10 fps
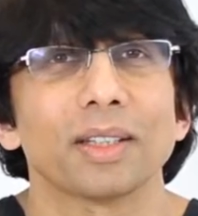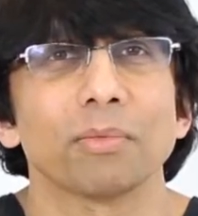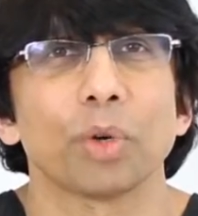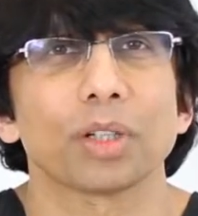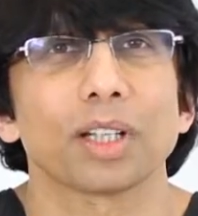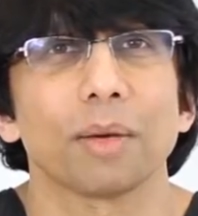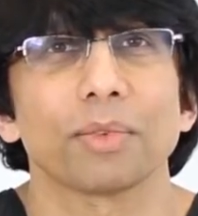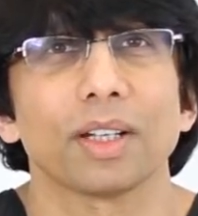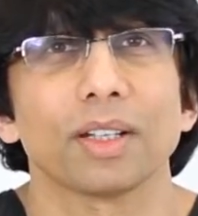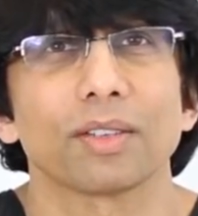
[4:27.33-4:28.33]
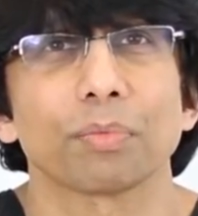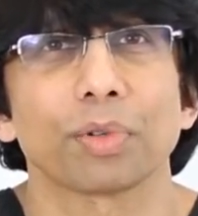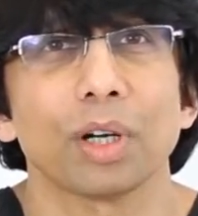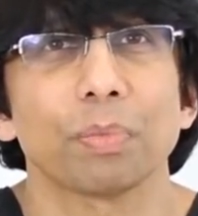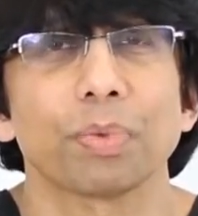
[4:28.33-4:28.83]
more times than is
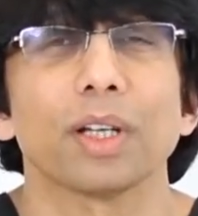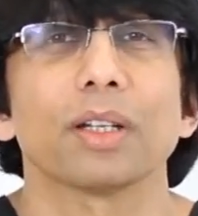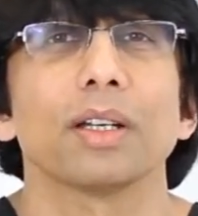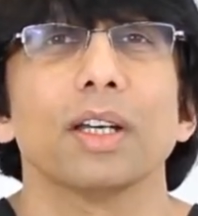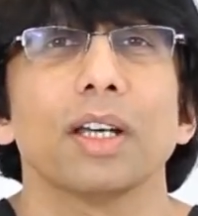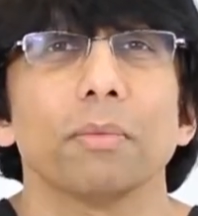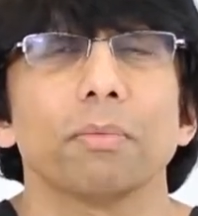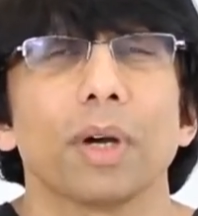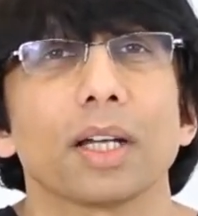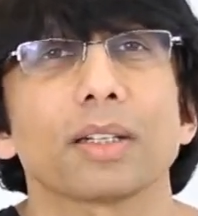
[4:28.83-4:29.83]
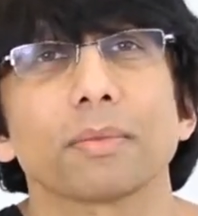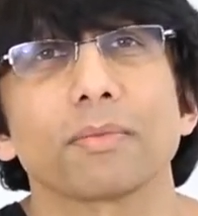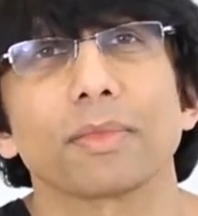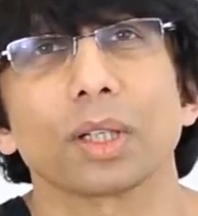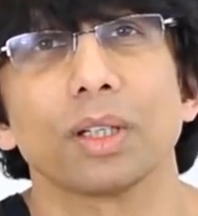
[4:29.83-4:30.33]
appropriate, but
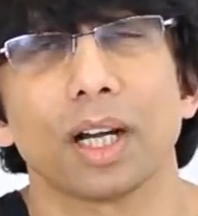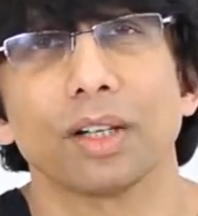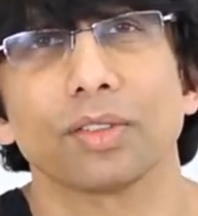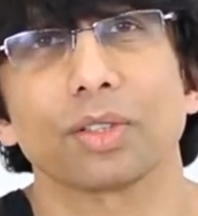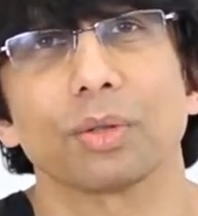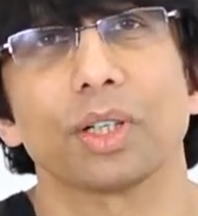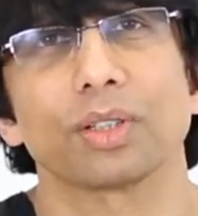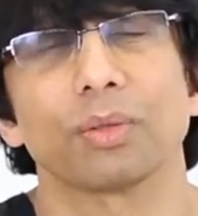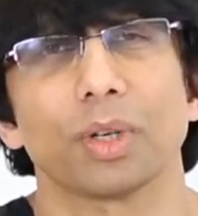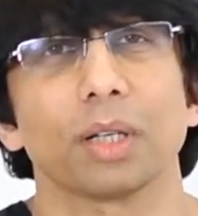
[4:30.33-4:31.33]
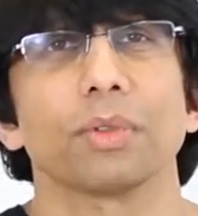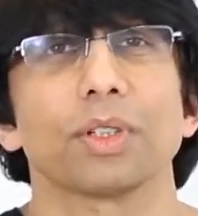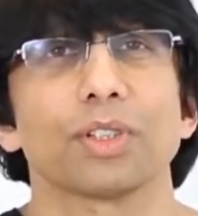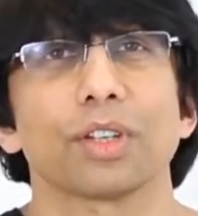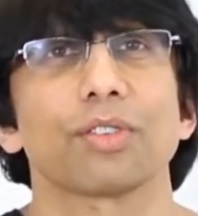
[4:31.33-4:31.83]
in our situation, we're able
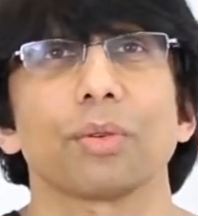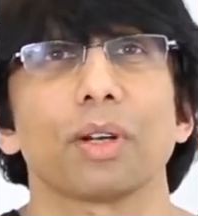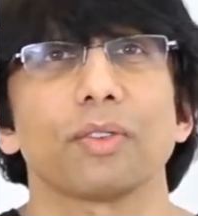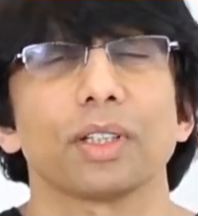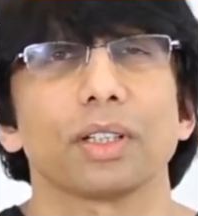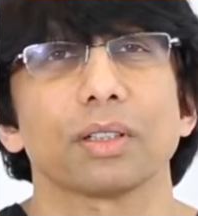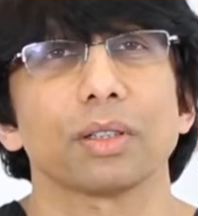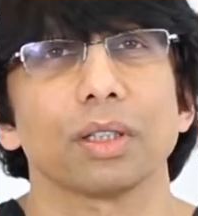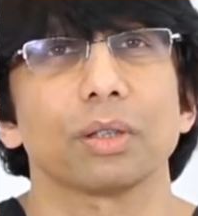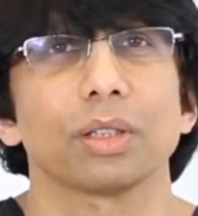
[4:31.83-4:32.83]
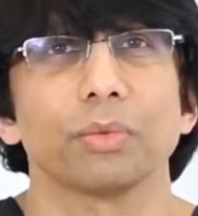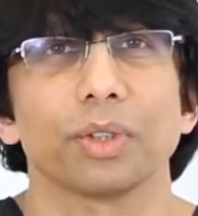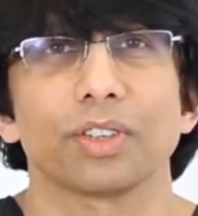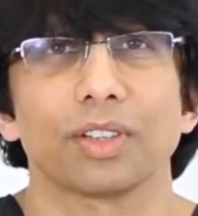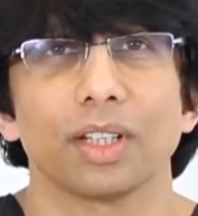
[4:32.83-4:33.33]
to just do everything under local
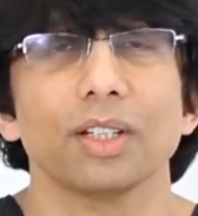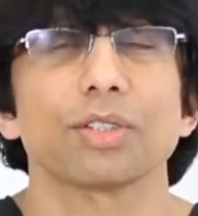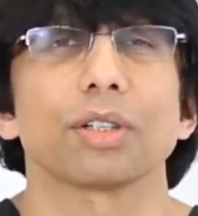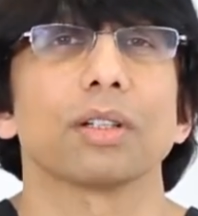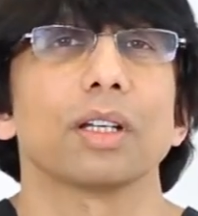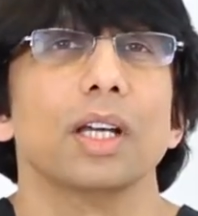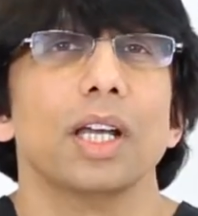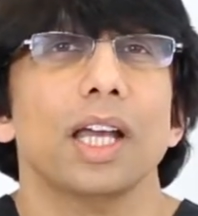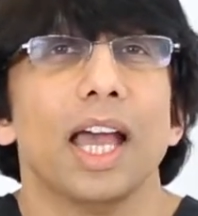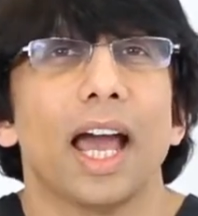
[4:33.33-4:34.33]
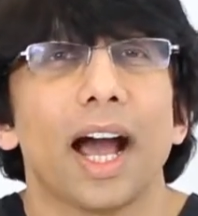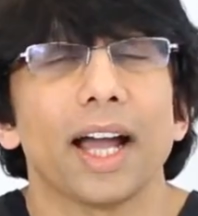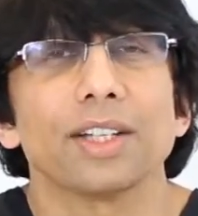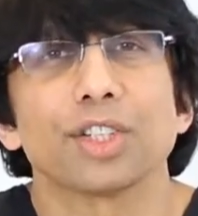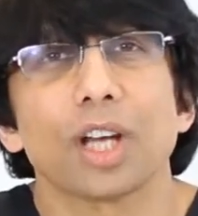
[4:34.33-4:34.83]
with sedation.
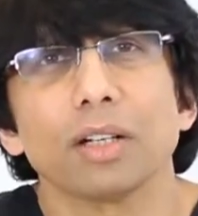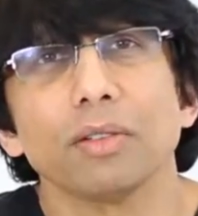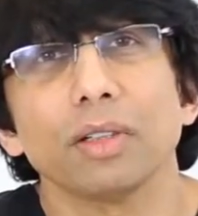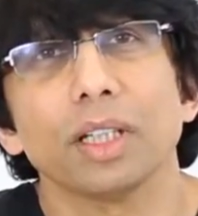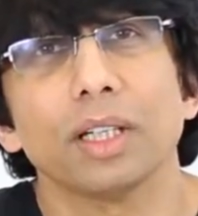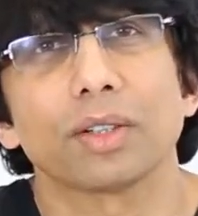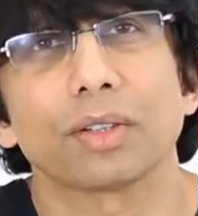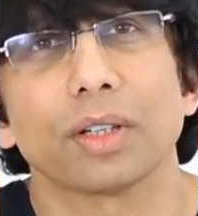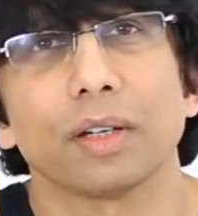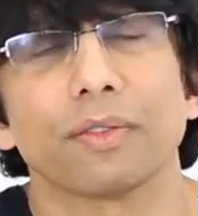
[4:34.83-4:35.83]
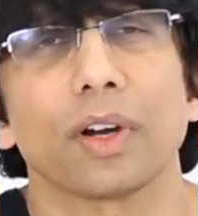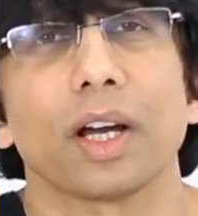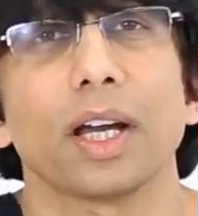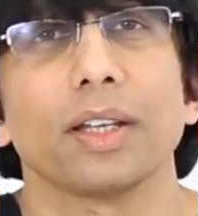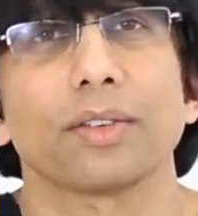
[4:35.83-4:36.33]
I generally
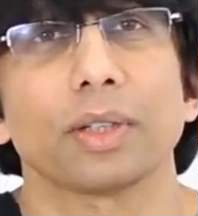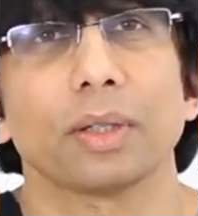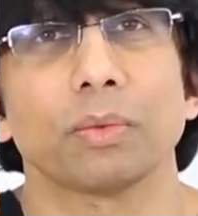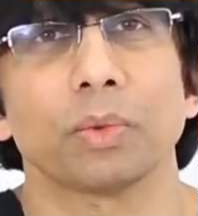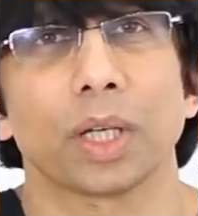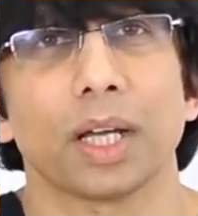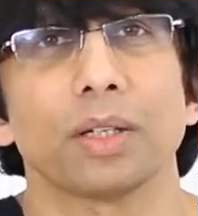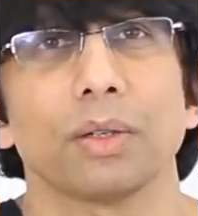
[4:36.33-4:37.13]
advise when I